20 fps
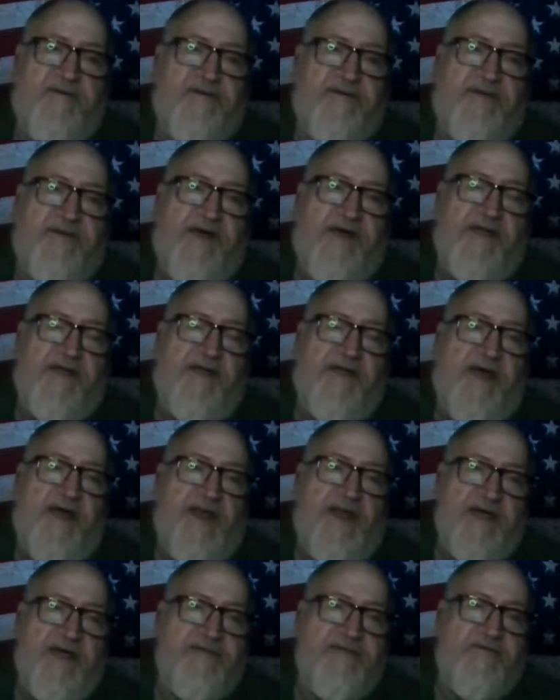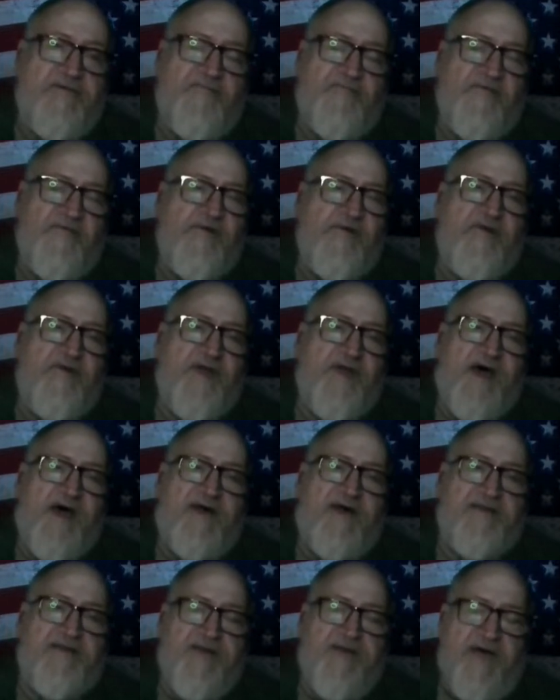I like their food a
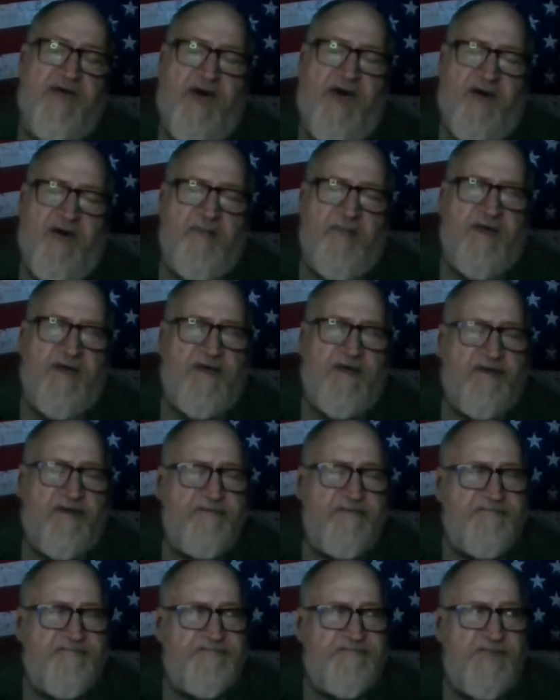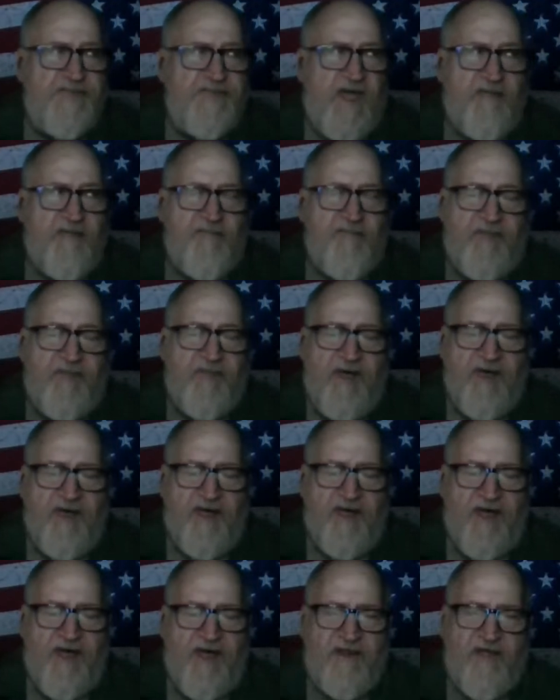lot because
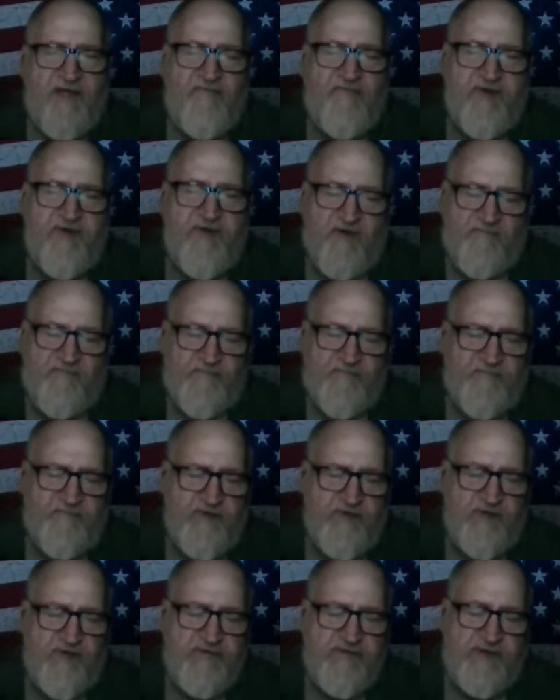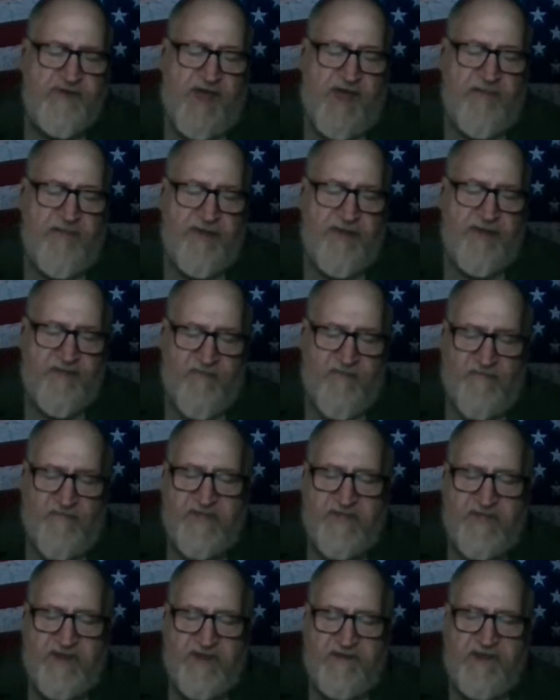I love comfort foods, and I believe
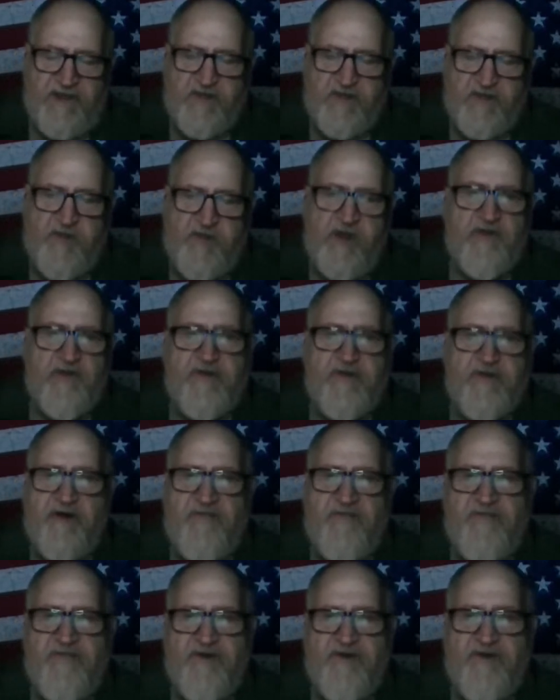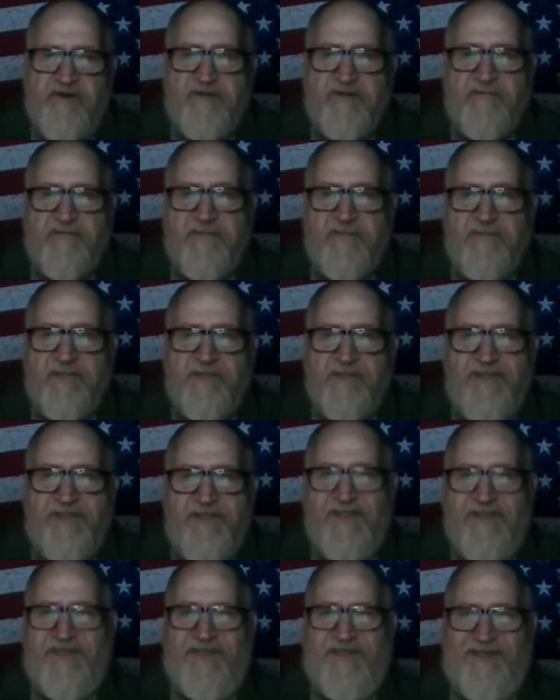everything tastes better with gravy on
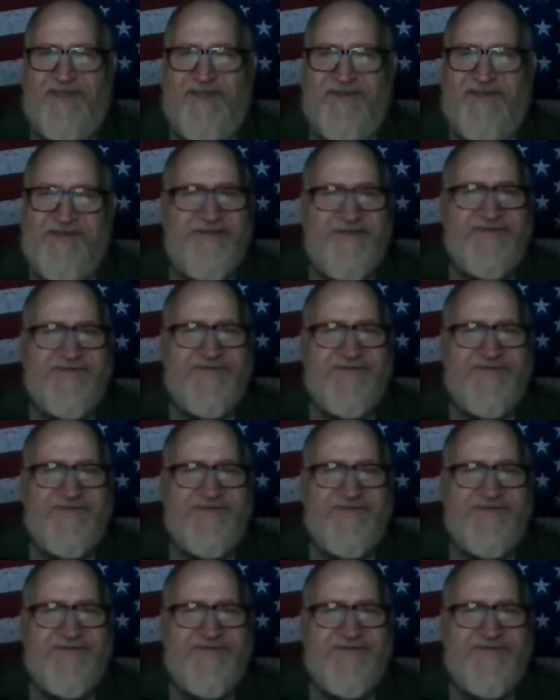it.